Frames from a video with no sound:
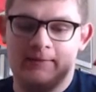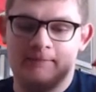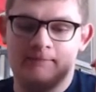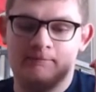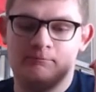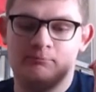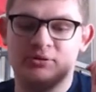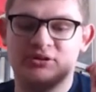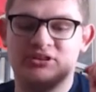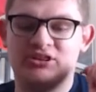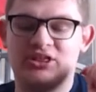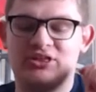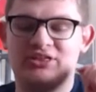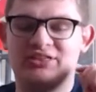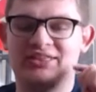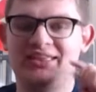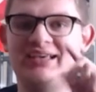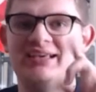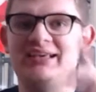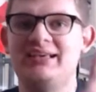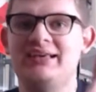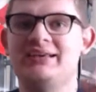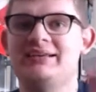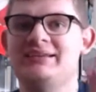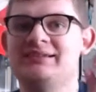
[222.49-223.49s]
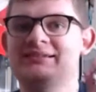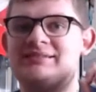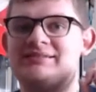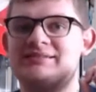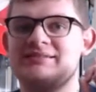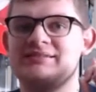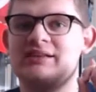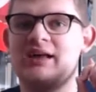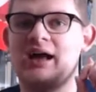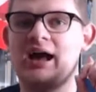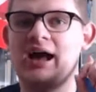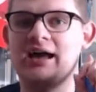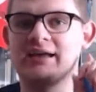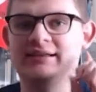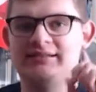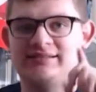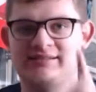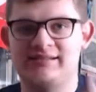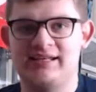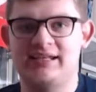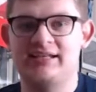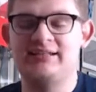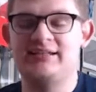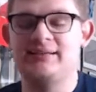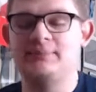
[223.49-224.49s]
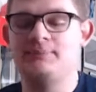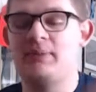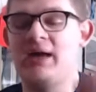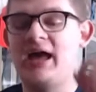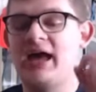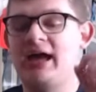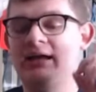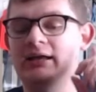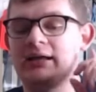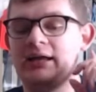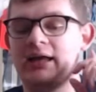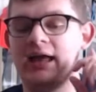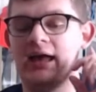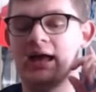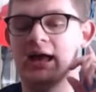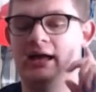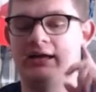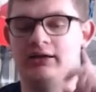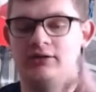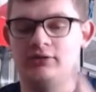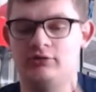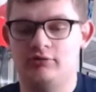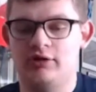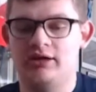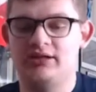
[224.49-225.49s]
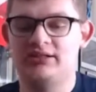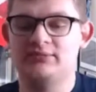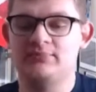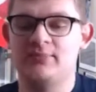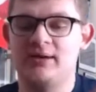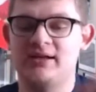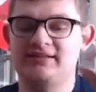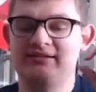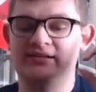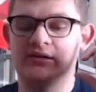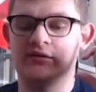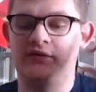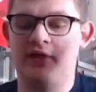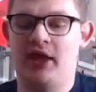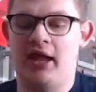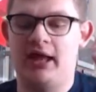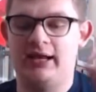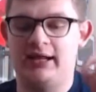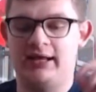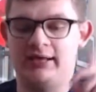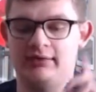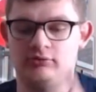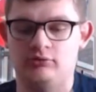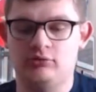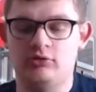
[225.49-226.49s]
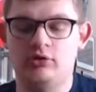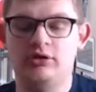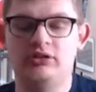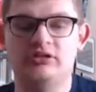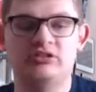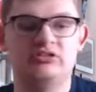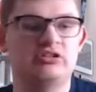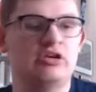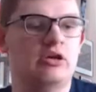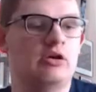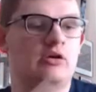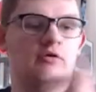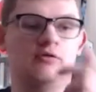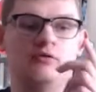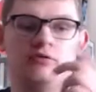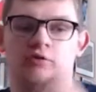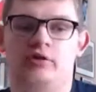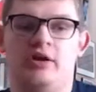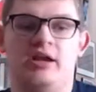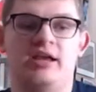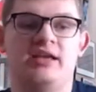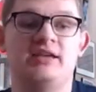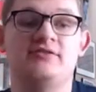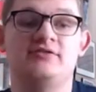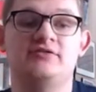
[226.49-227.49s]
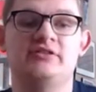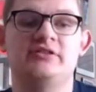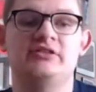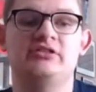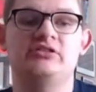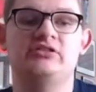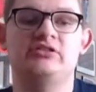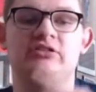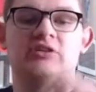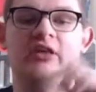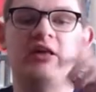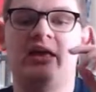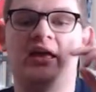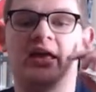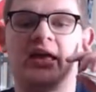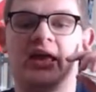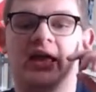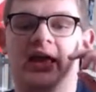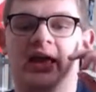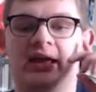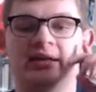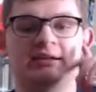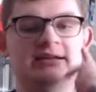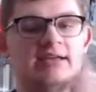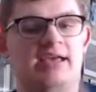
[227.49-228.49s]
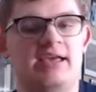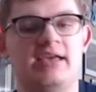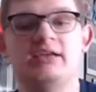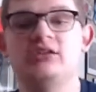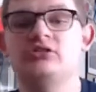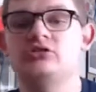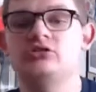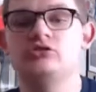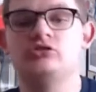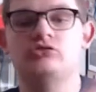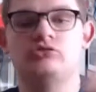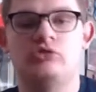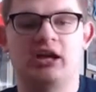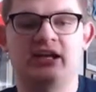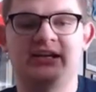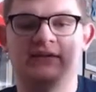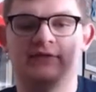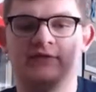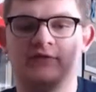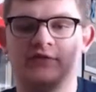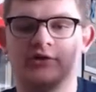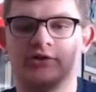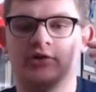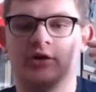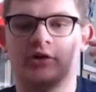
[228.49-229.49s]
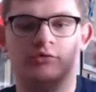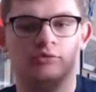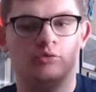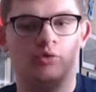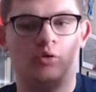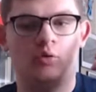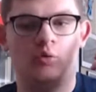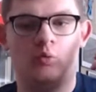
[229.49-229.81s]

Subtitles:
But the thing is, I sent it back, I corrected myself, and I looked for ages and ages trying to figure out